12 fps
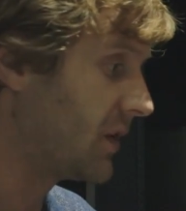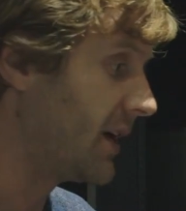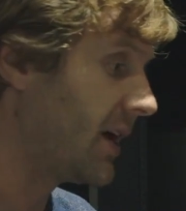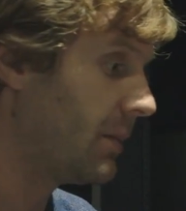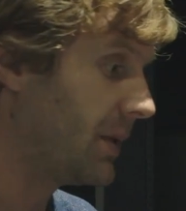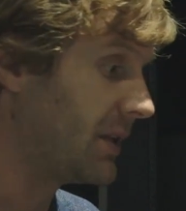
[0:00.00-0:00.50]

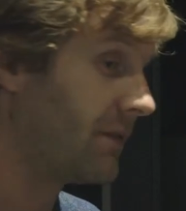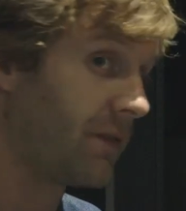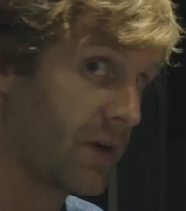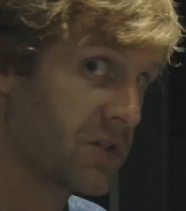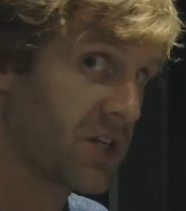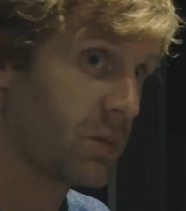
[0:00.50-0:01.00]
now, but the
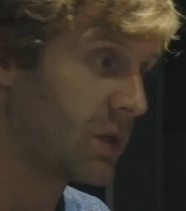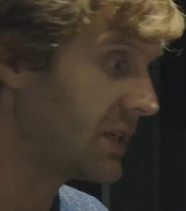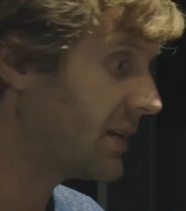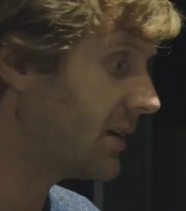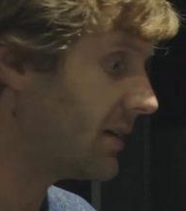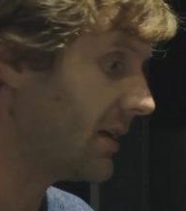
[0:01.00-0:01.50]
first time we
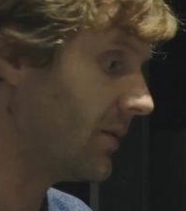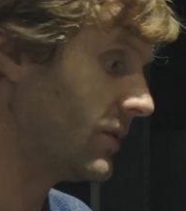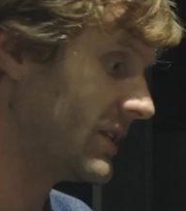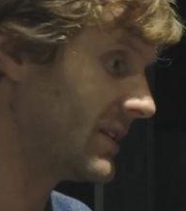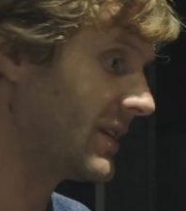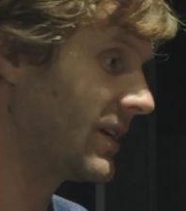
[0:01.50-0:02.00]
did it,
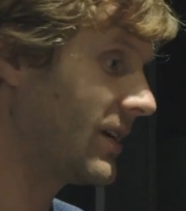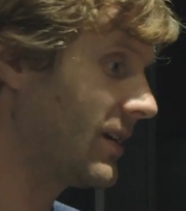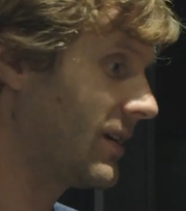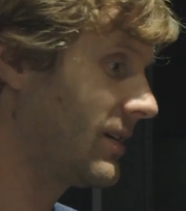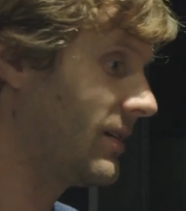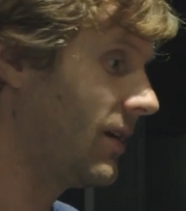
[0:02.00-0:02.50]

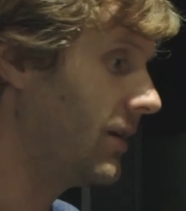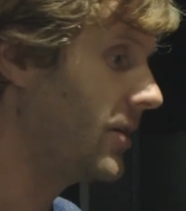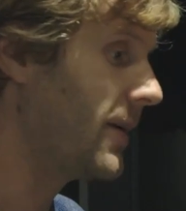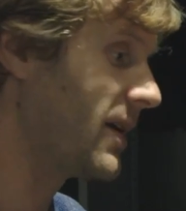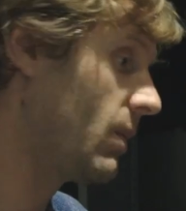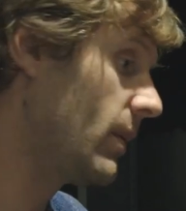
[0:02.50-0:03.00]
no
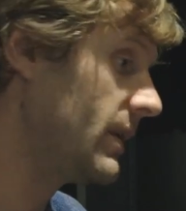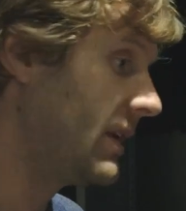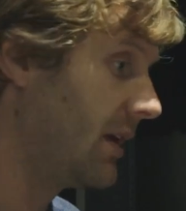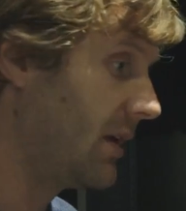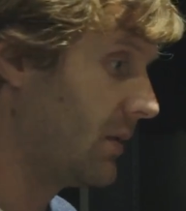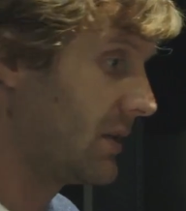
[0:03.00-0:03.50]
matter what we
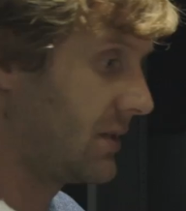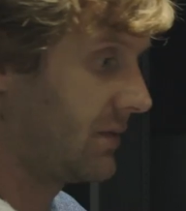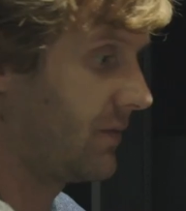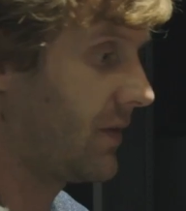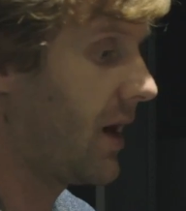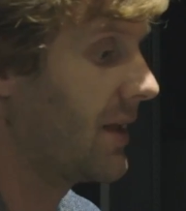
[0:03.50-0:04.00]
did, it was
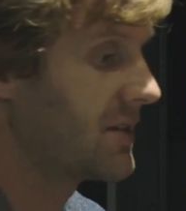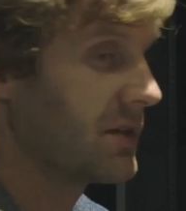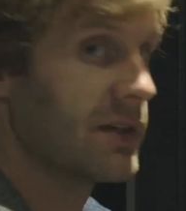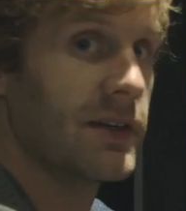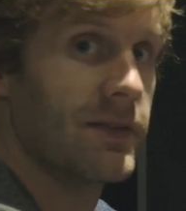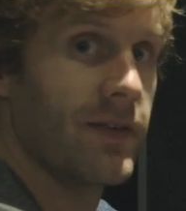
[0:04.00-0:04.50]

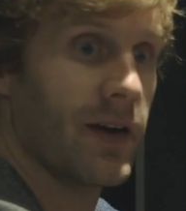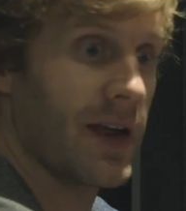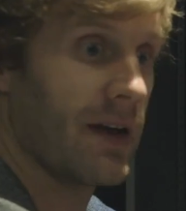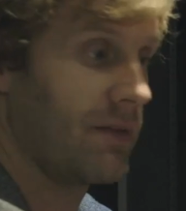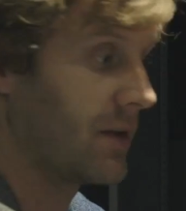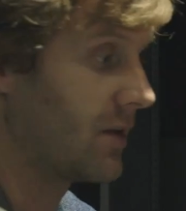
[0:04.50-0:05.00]
constantly very
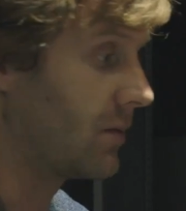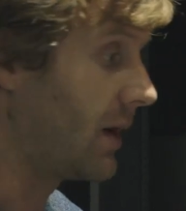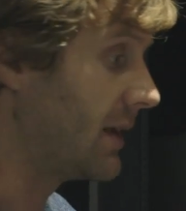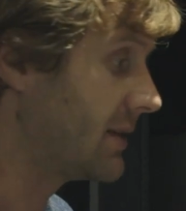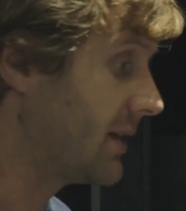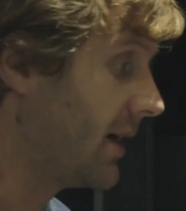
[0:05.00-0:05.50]
heavy on the
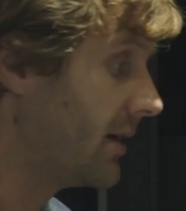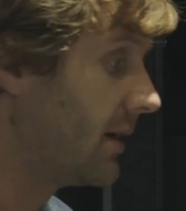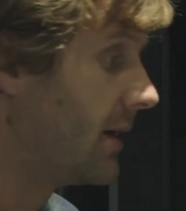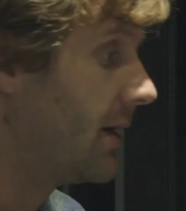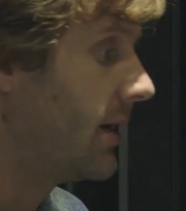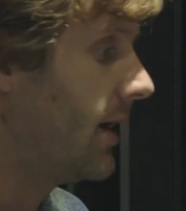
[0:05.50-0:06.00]
right side.
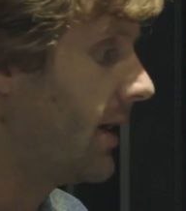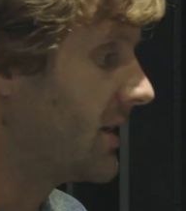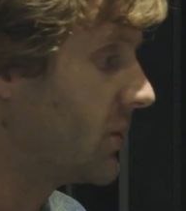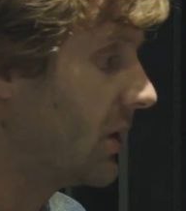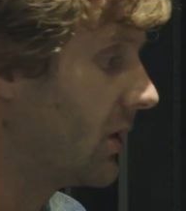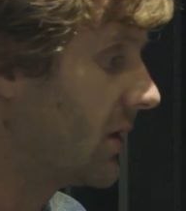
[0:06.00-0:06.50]

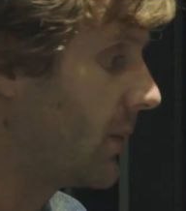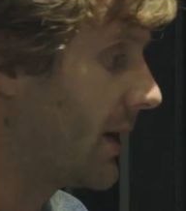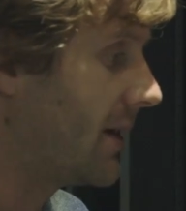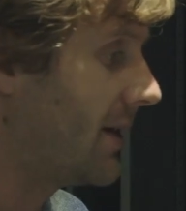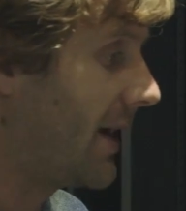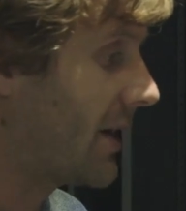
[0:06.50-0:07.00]
So we learned that we
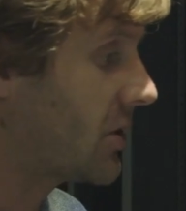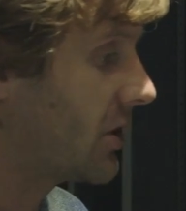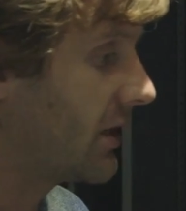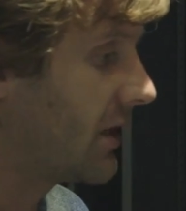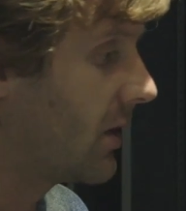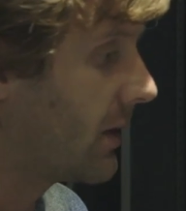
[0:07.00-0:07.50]
had to
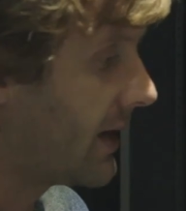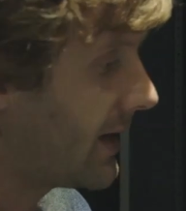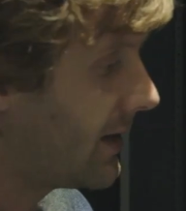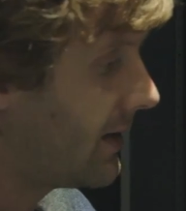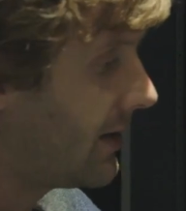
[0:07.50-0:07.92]
actually go ahead